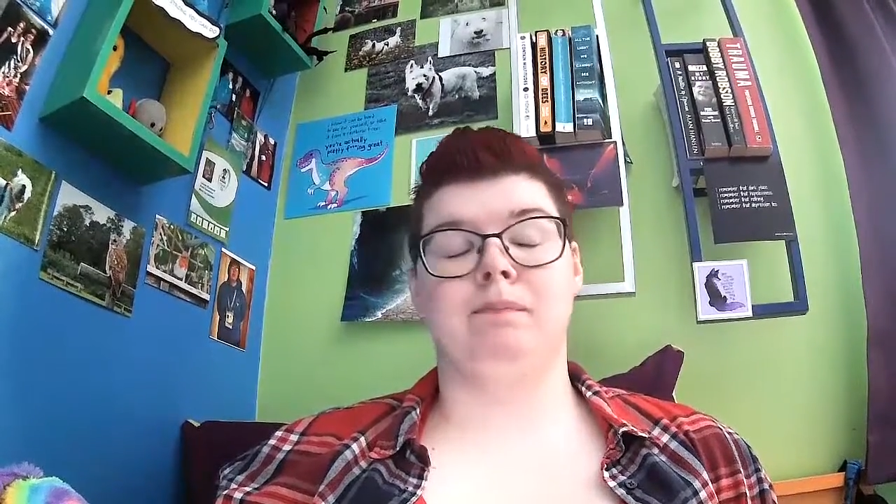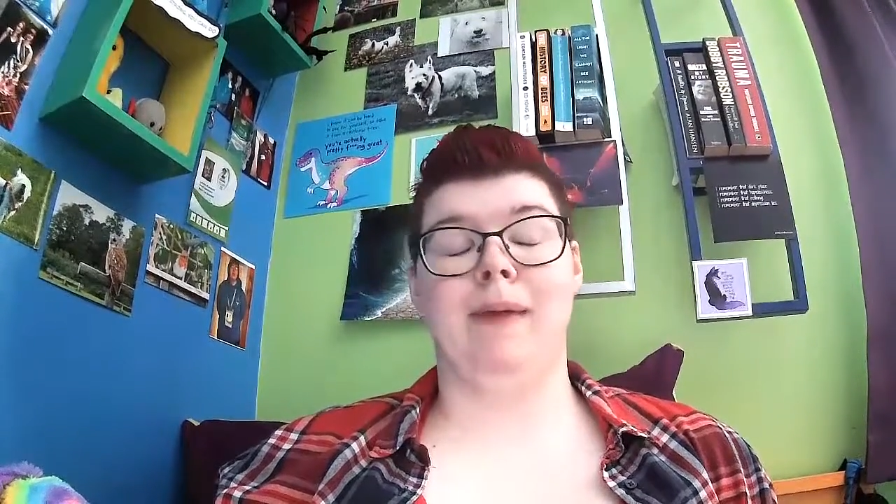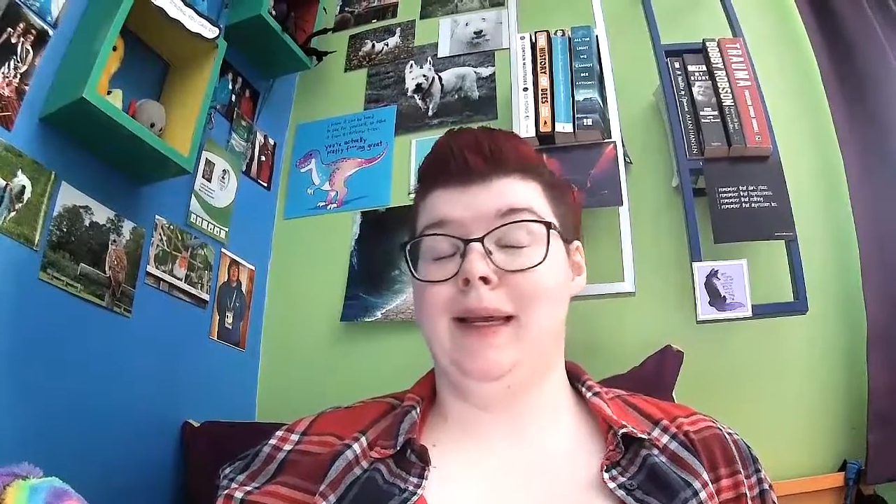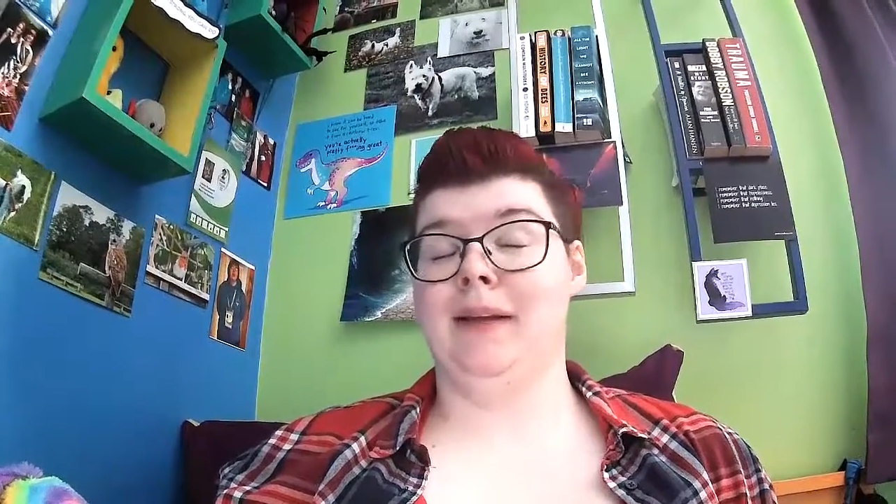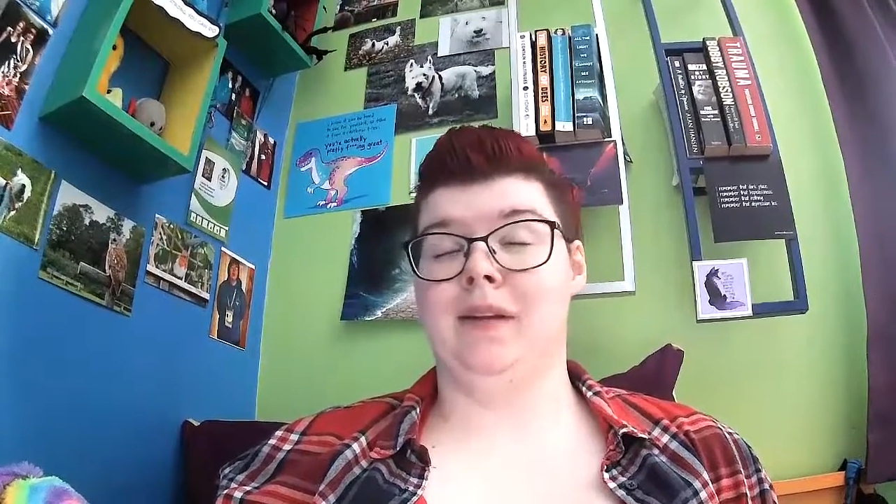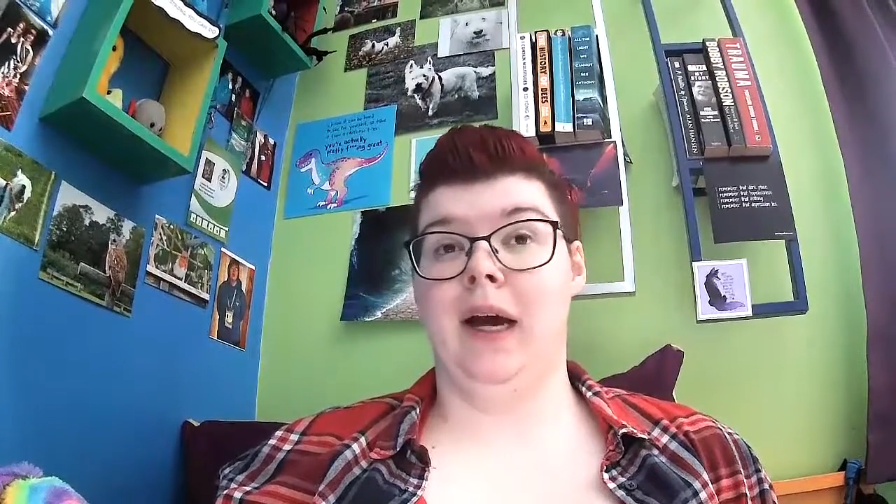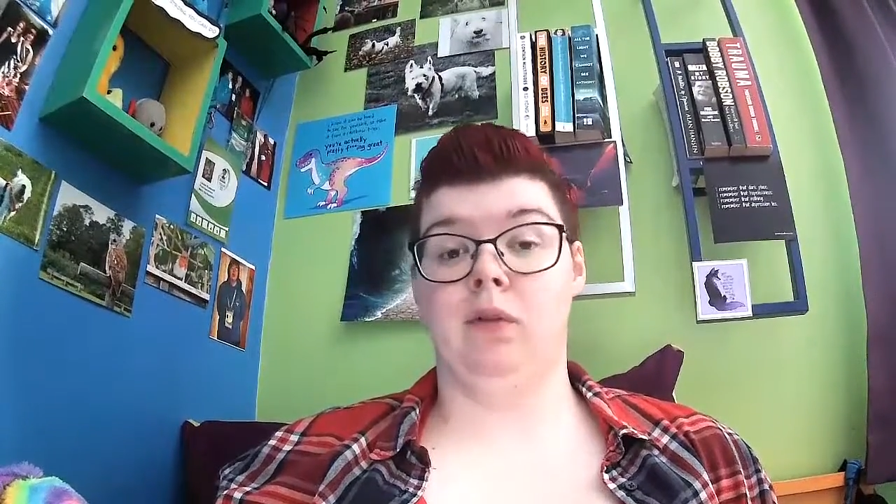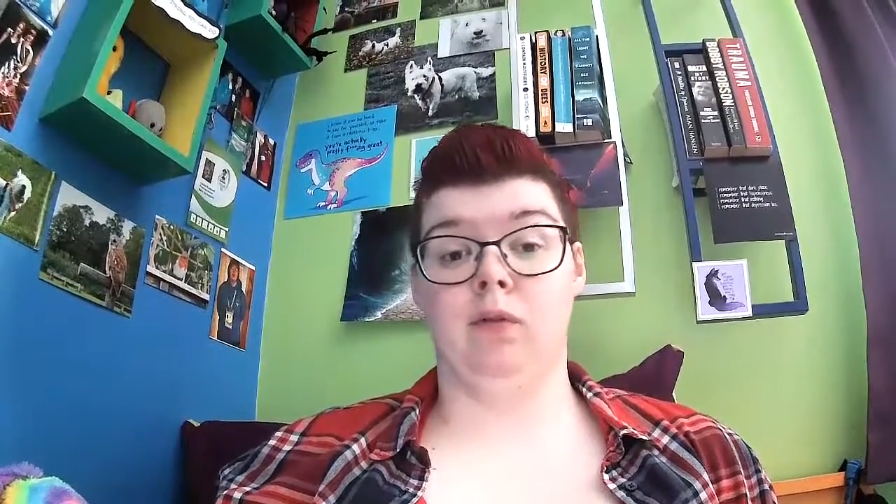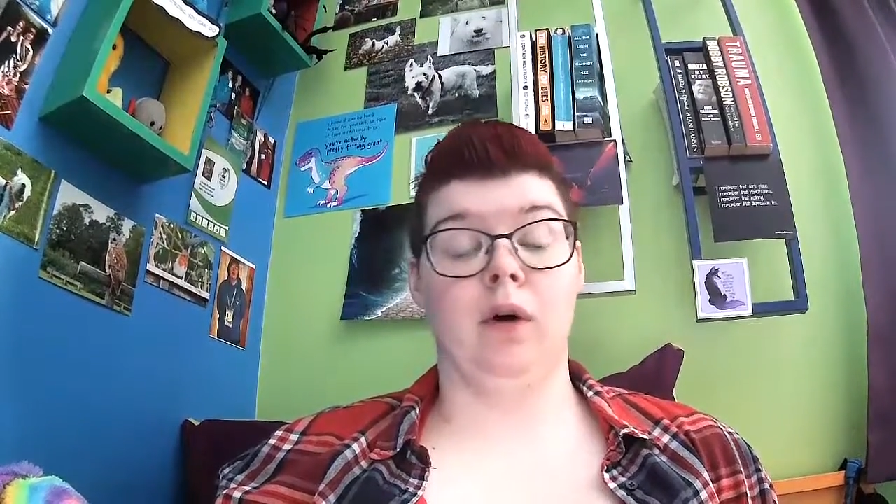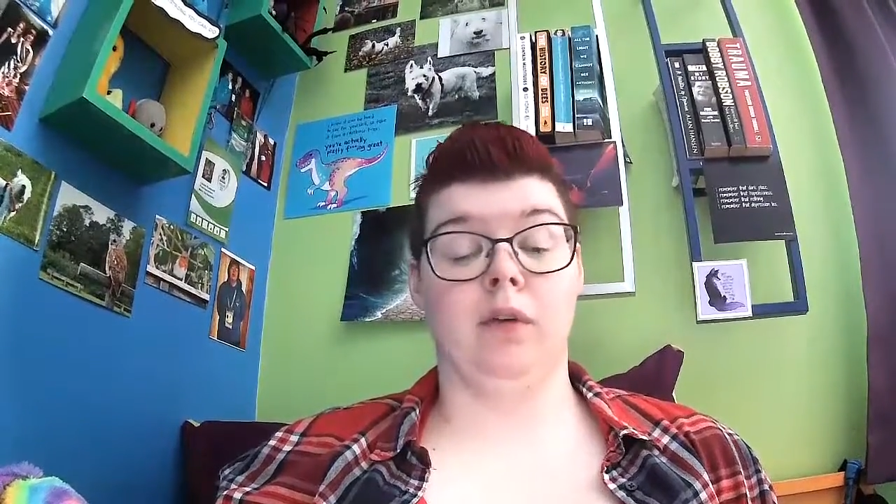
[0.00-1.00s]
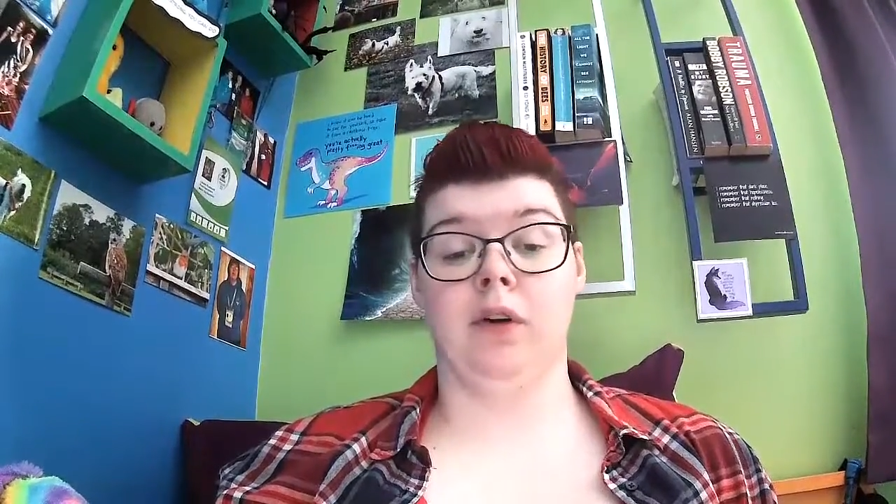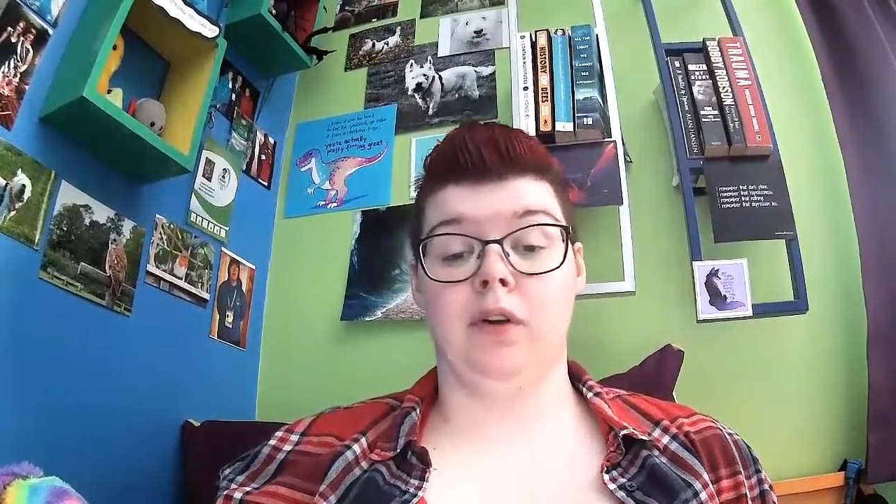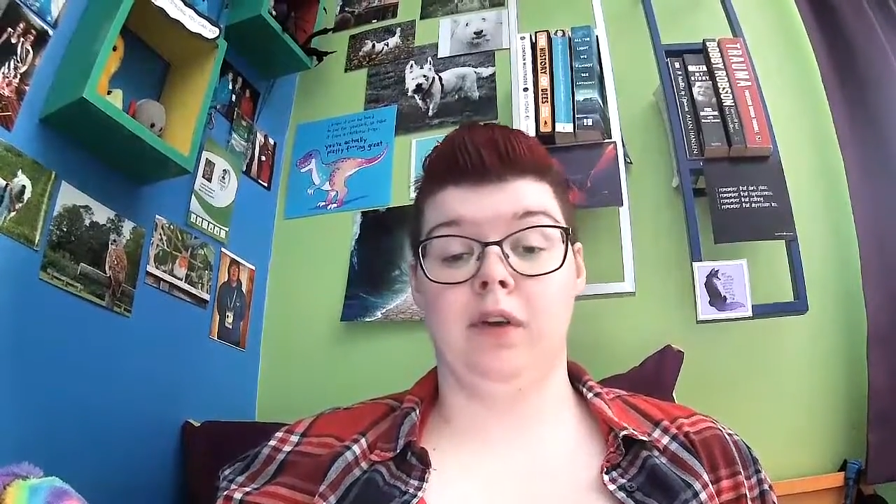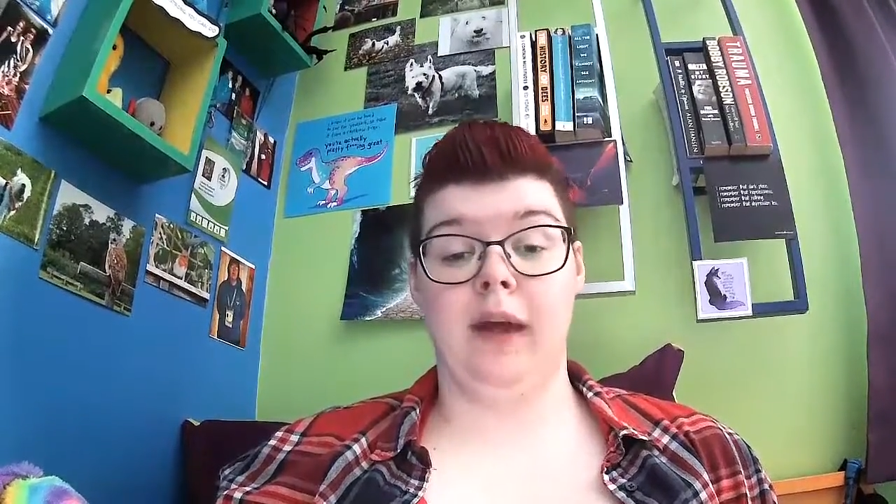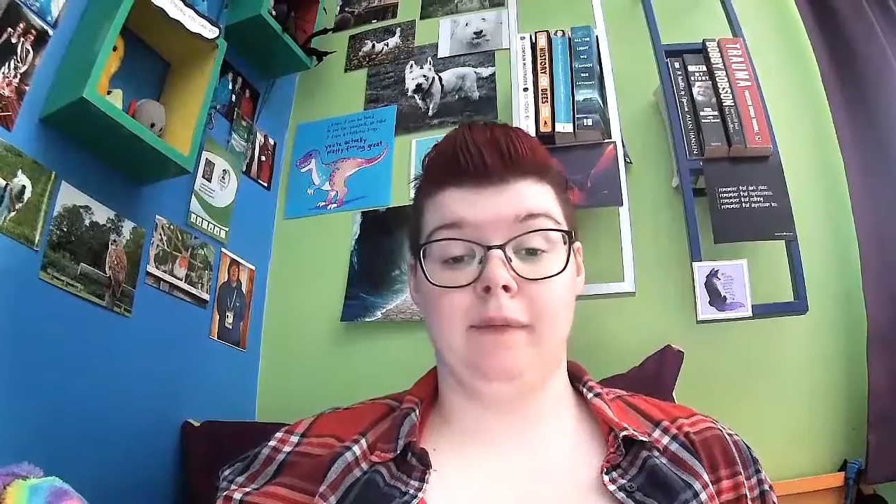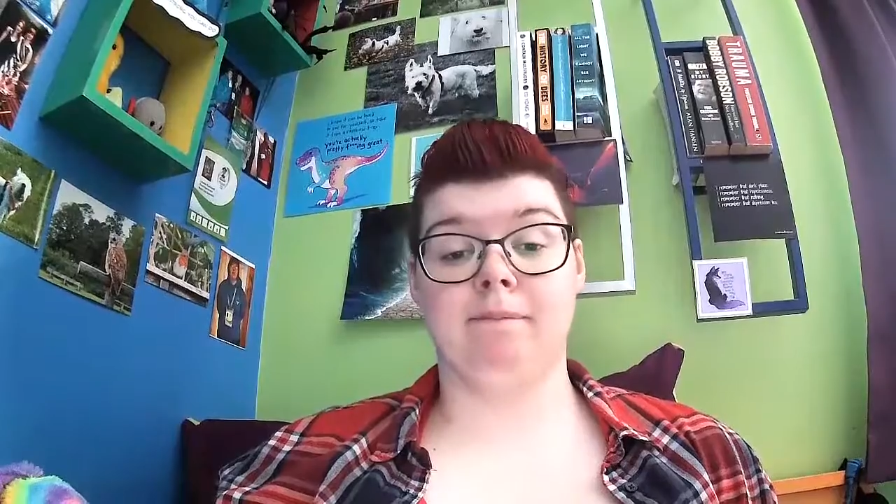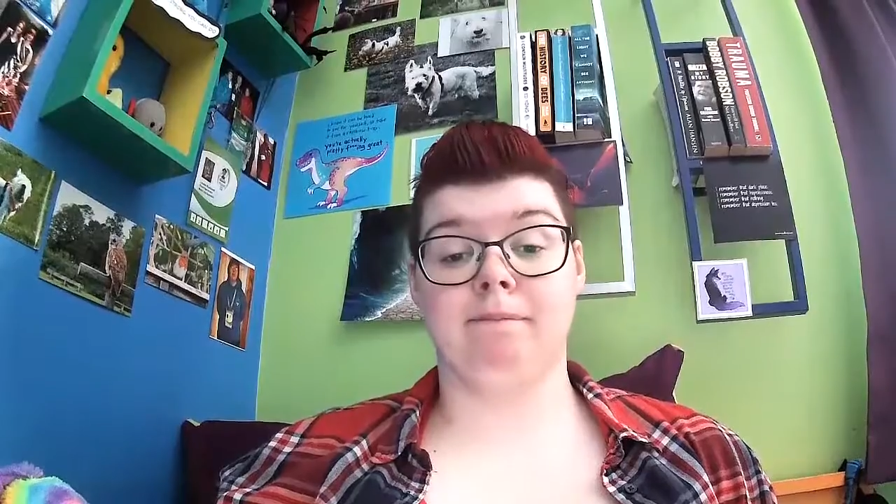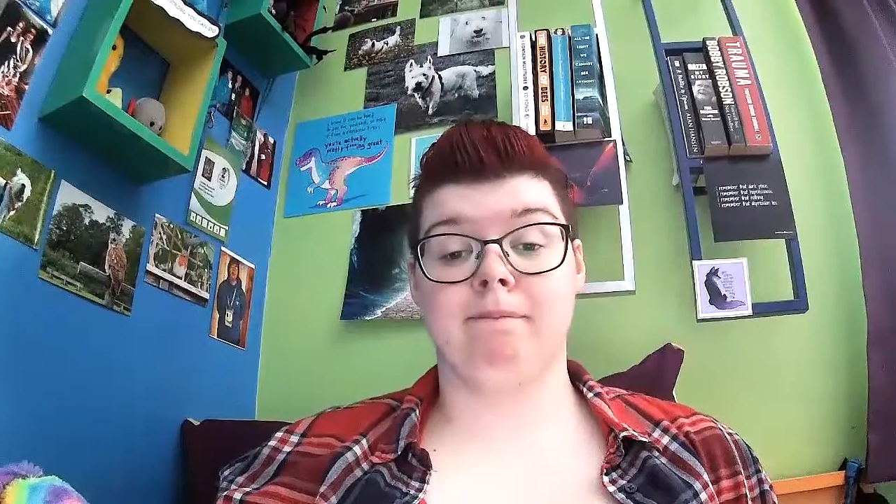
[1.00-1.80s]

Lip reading: million times what I'm going to say.